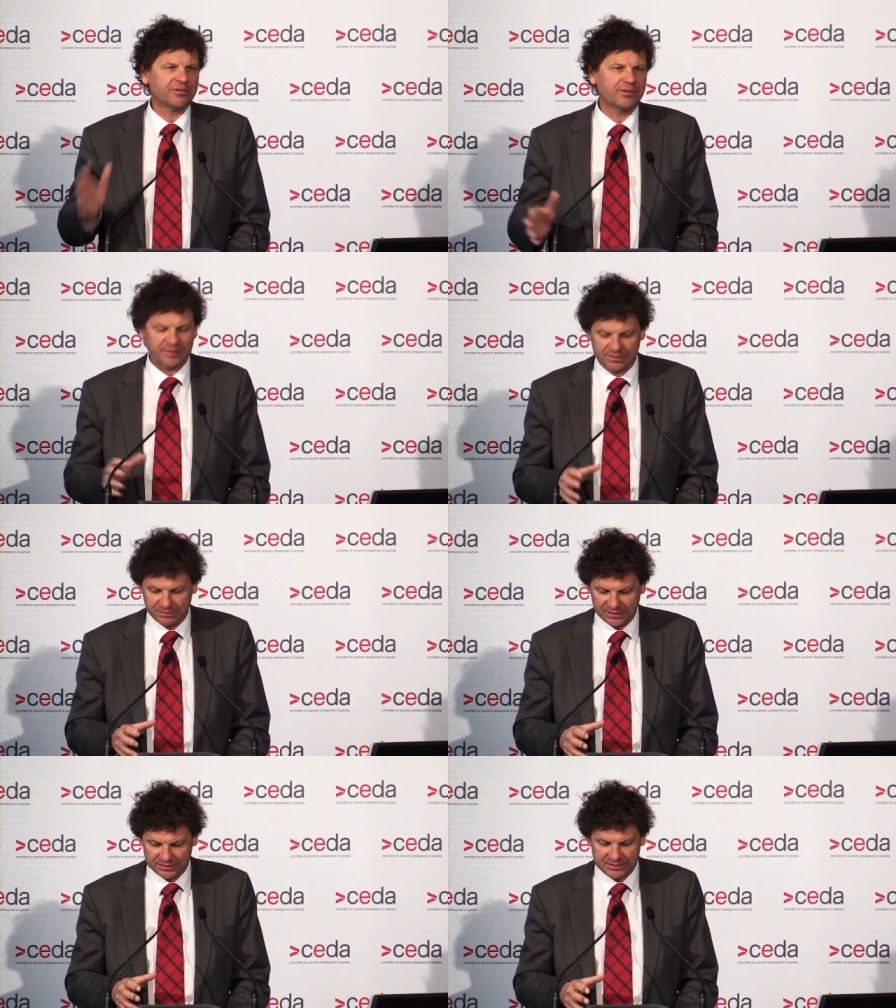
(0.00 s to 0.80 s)
it's not that
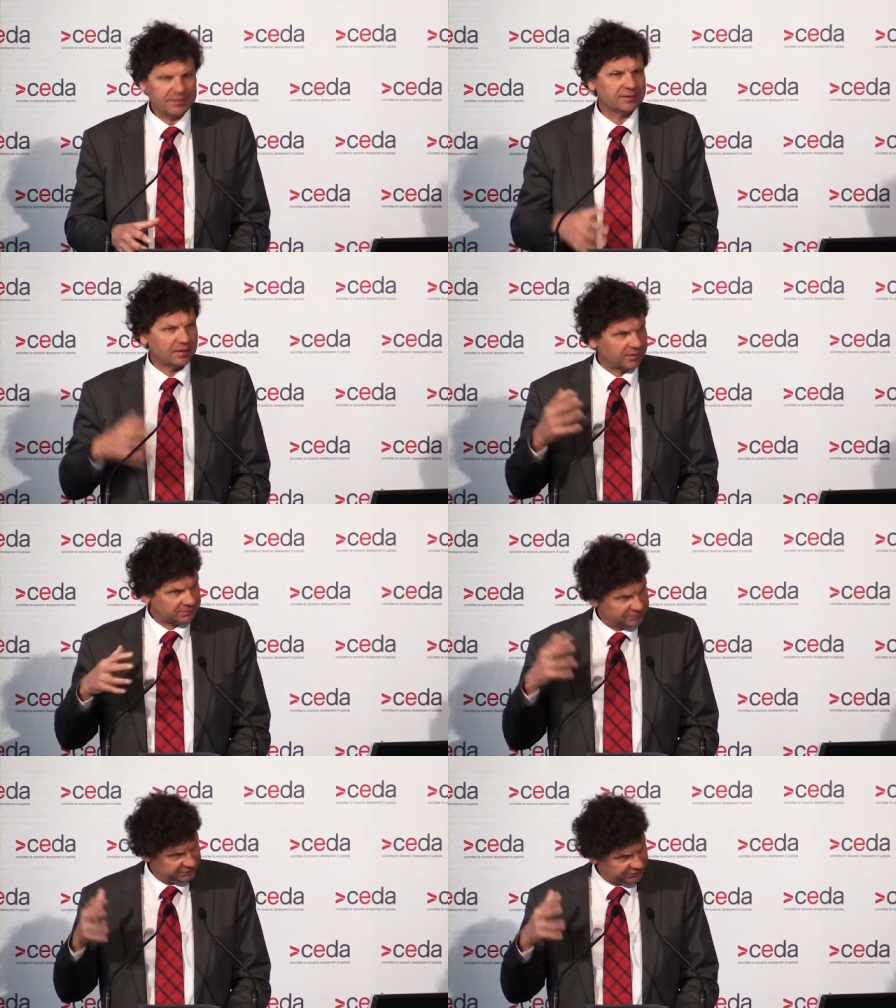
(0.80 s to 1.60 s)
big a deal, I
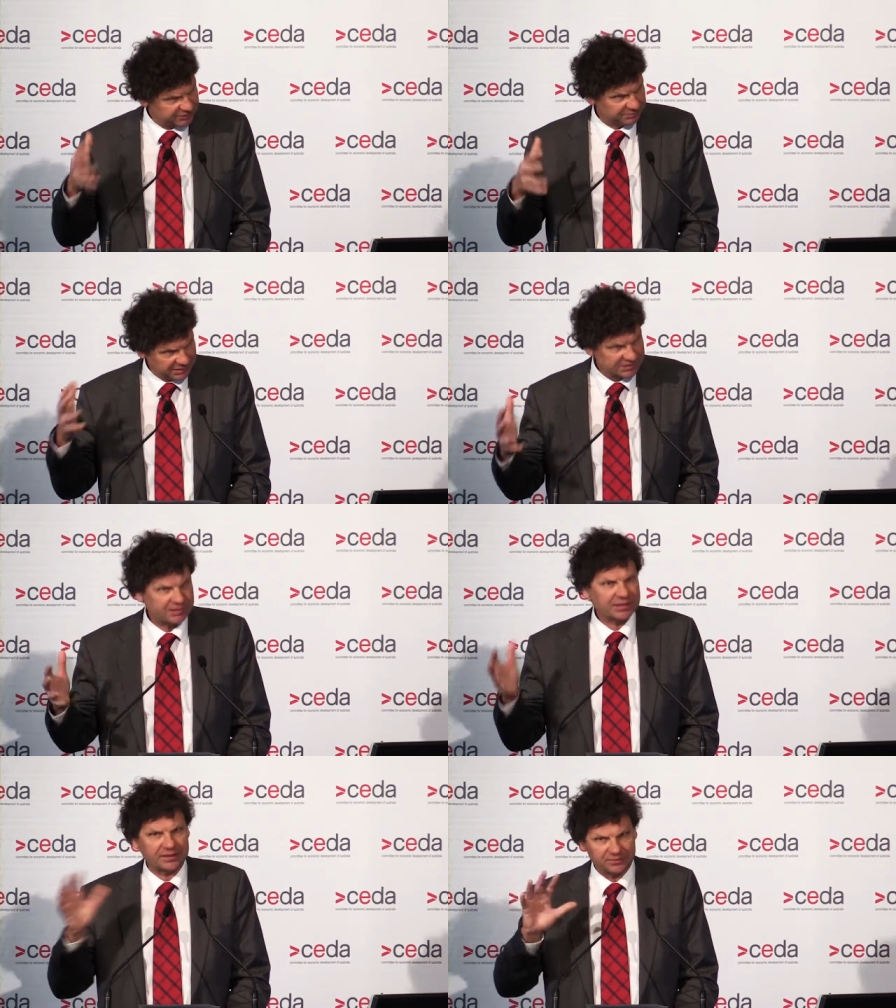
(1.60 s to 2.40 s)
do some
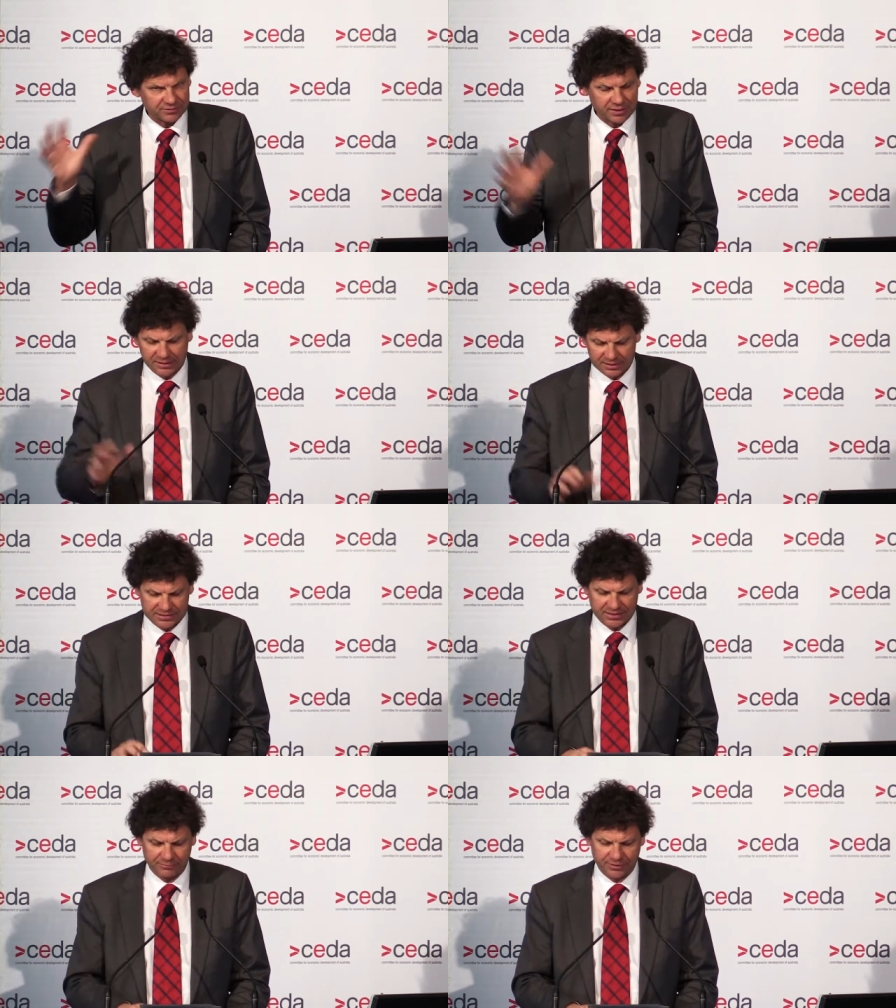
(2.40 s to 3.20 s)
listening and try and
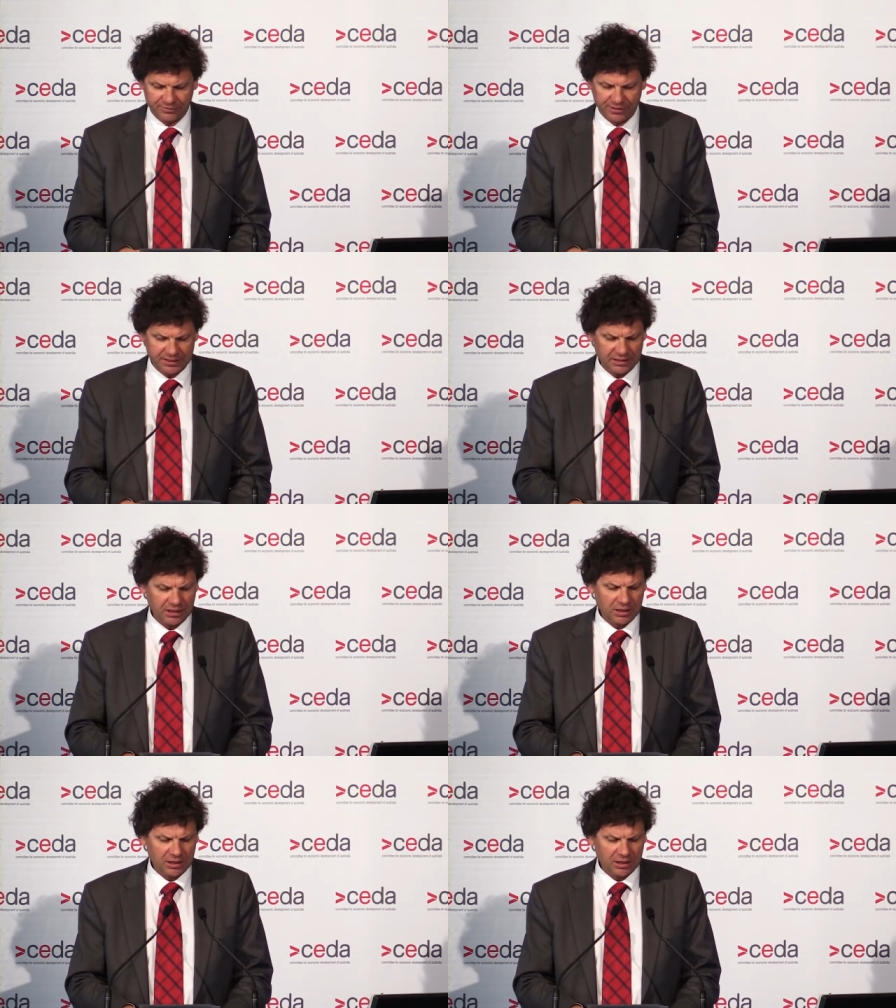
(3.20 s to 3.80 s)
understand where they're at.